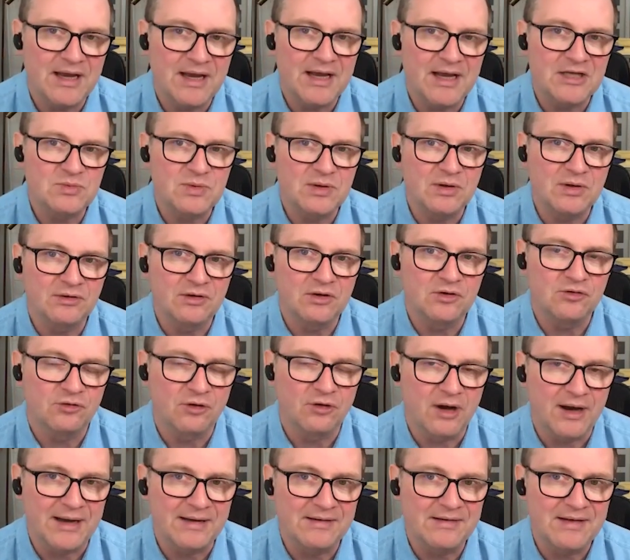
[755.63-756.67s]
as we look to
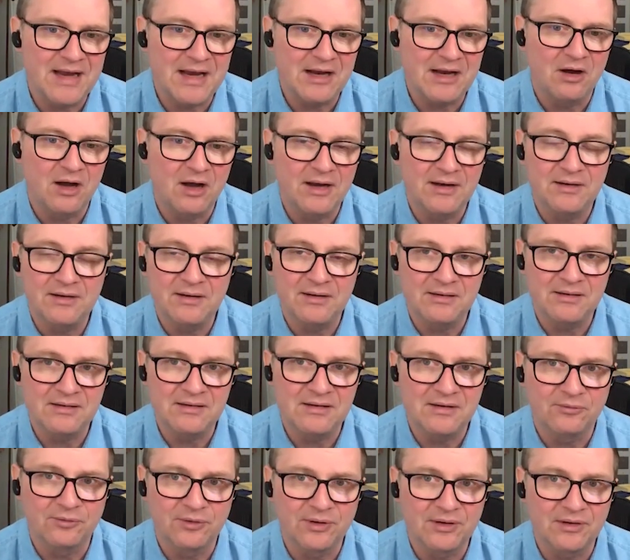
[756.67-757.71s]
try and take on
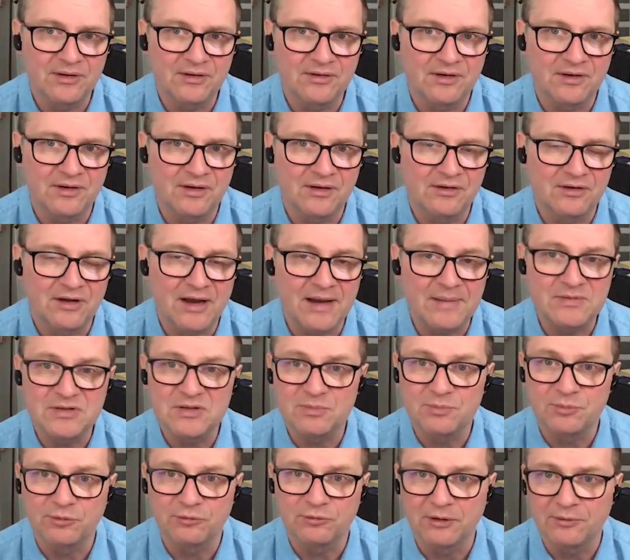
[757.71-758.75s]
different types
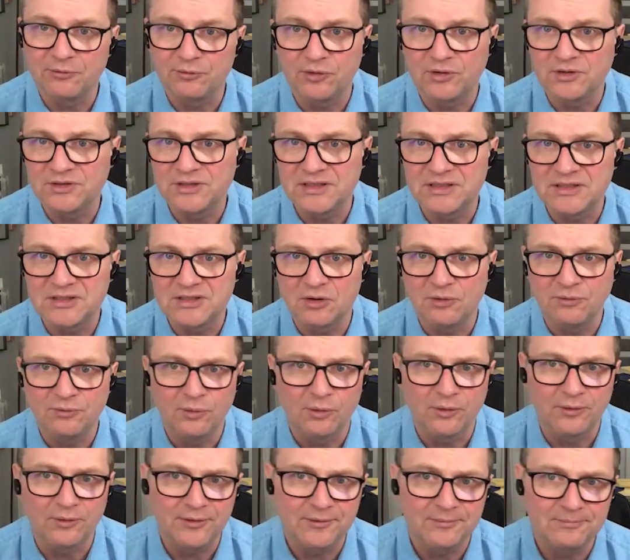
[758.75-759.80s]
of peripherals and so
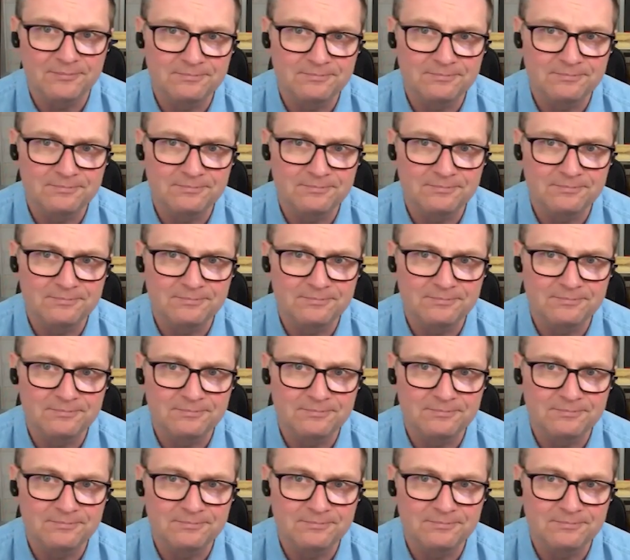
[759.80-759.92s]
forth.